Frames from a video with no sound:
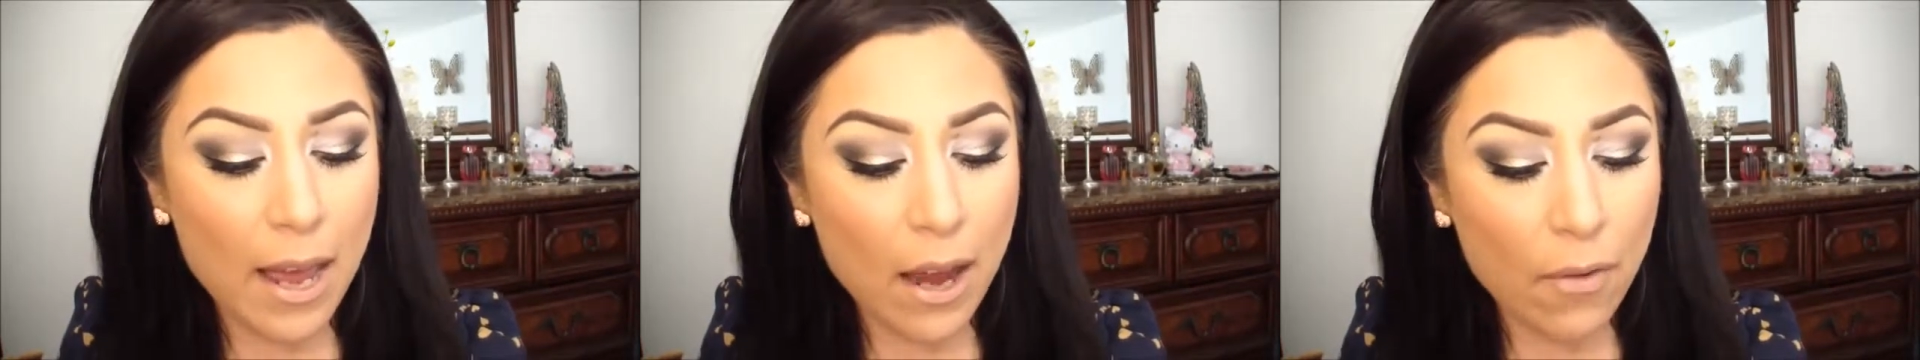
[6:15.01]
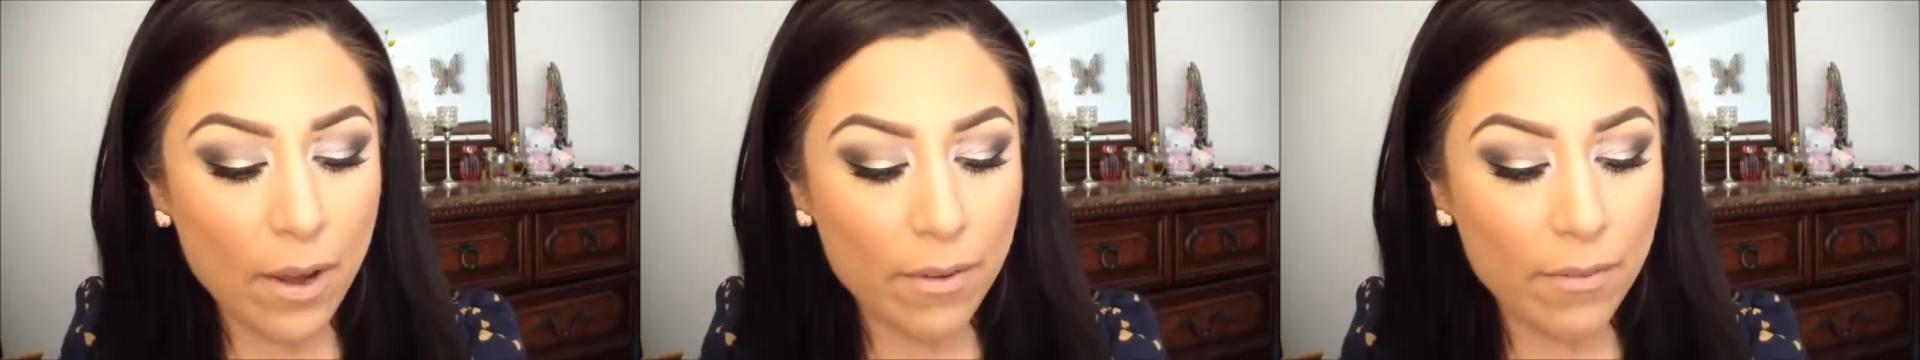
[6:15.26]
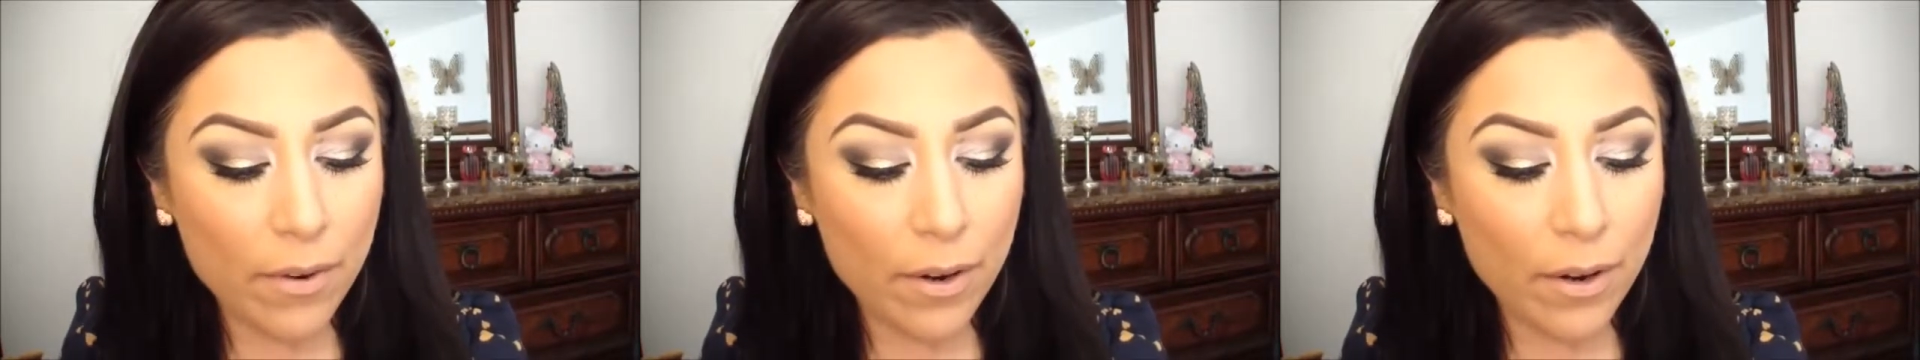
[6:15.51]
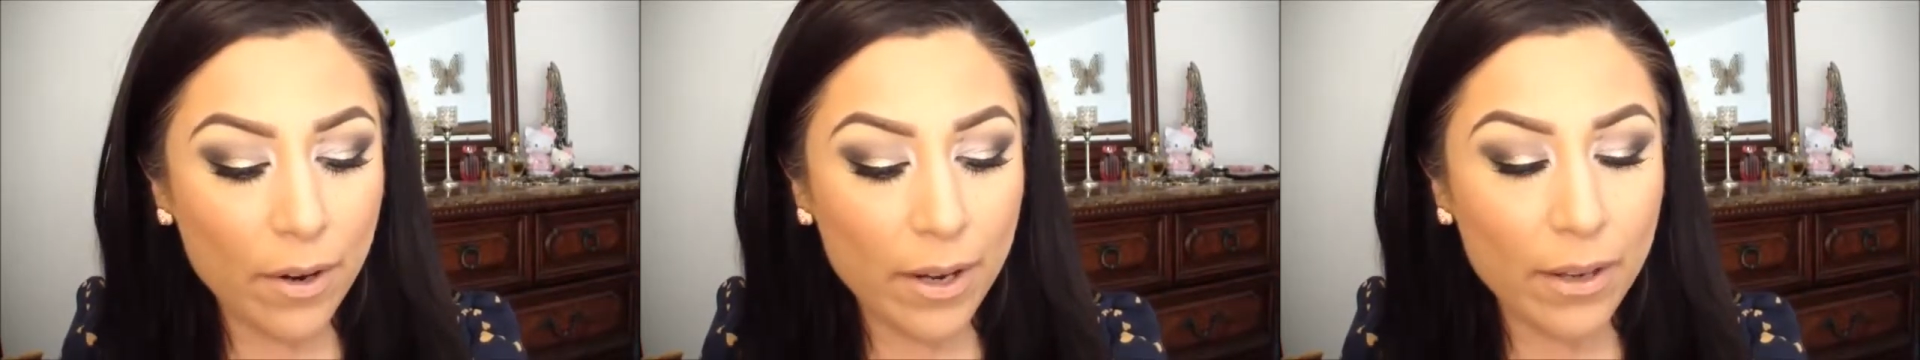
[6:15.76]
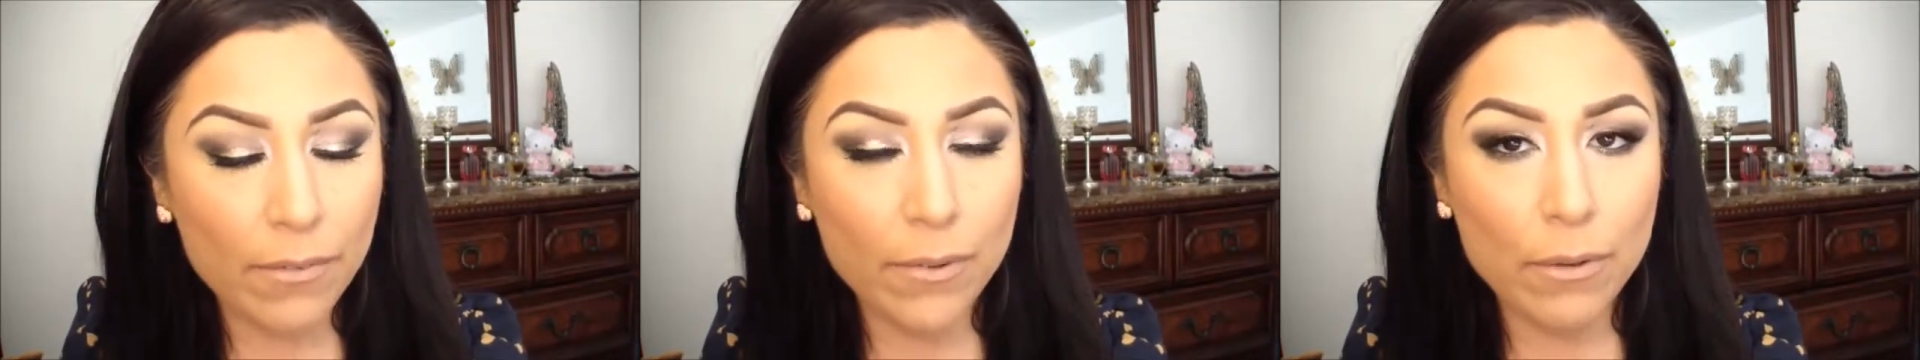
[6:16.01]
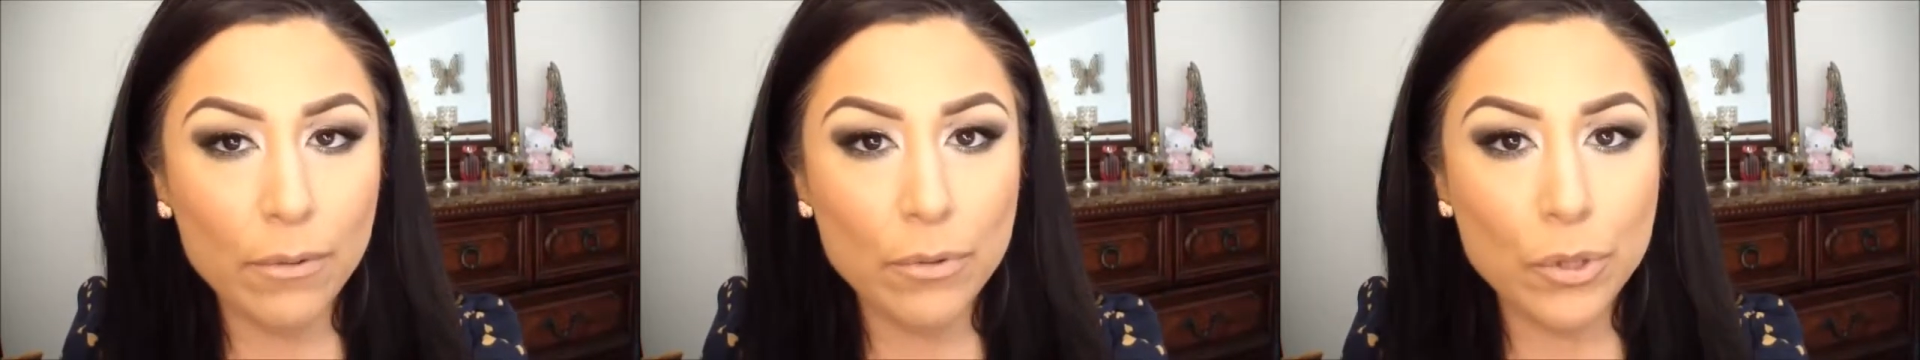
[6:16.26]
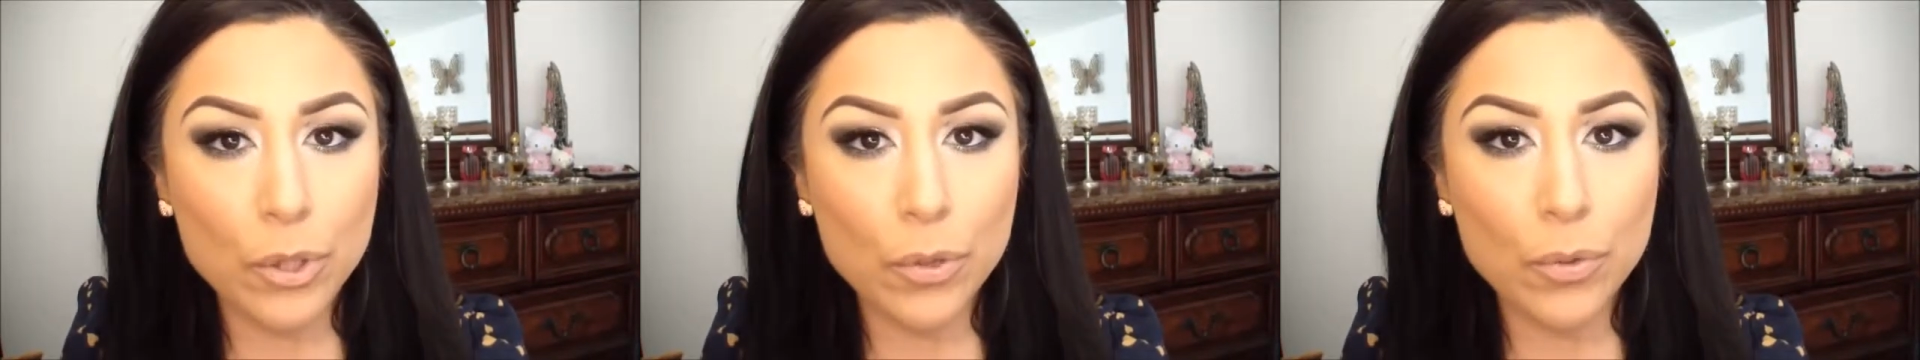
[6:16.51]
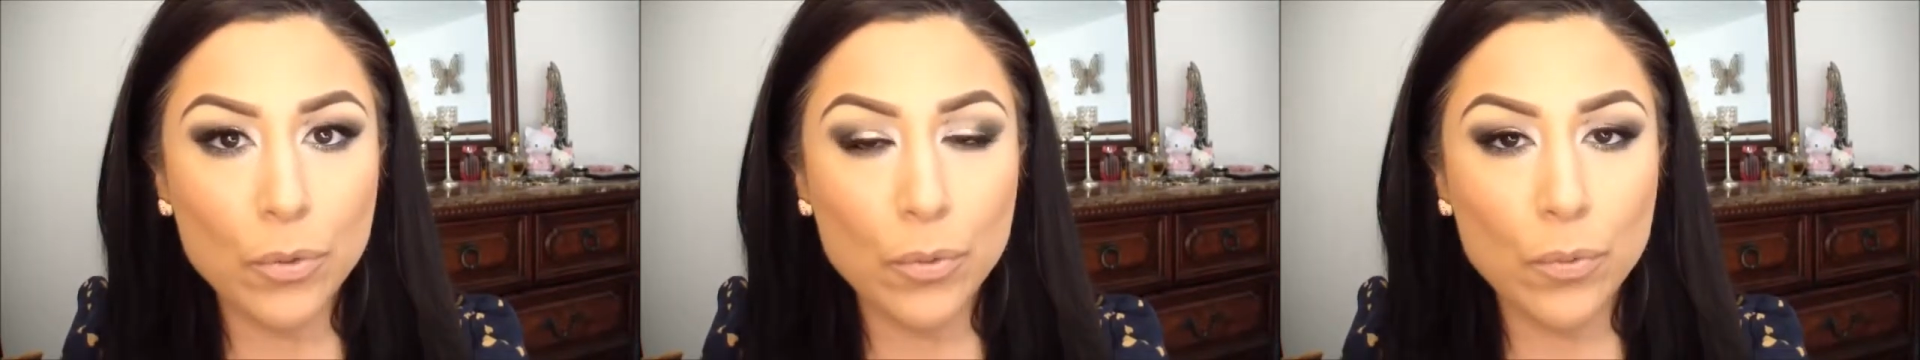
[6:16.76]
However, if you
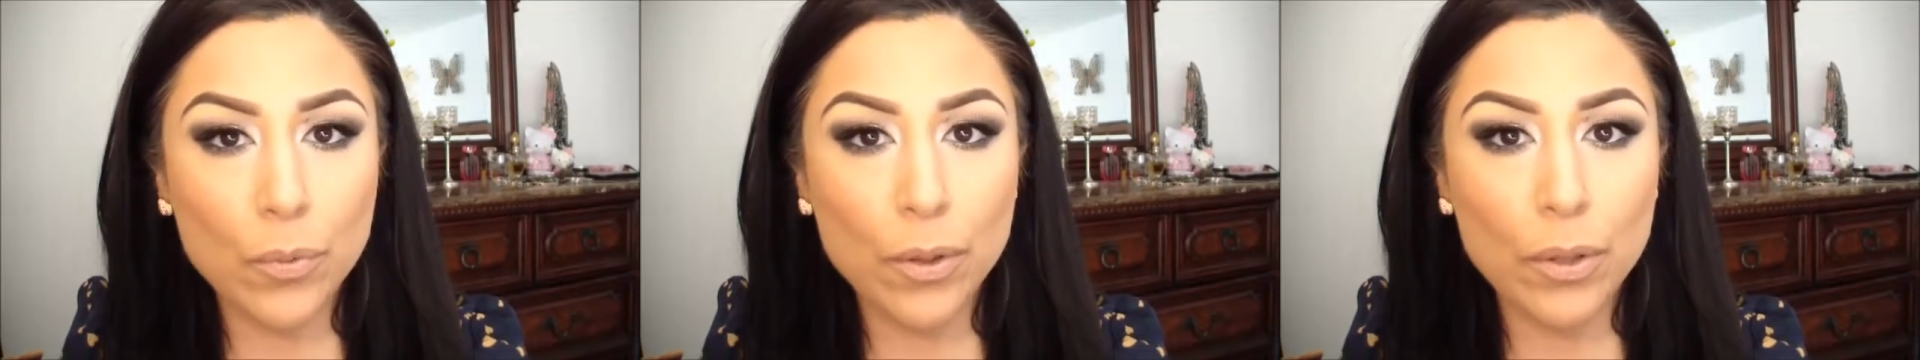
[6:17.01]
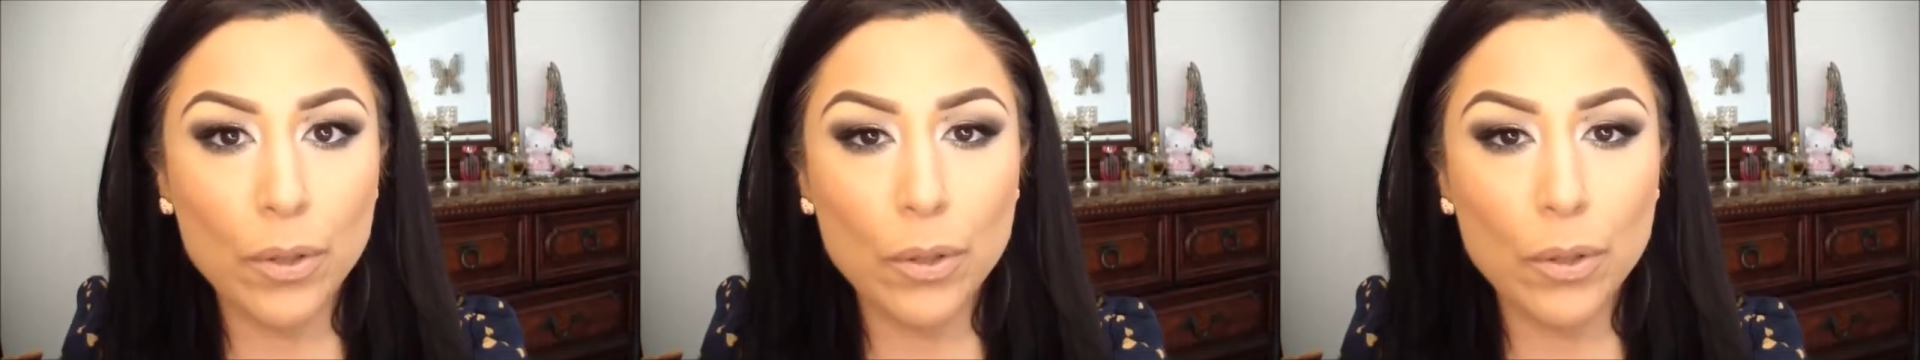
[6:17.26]
do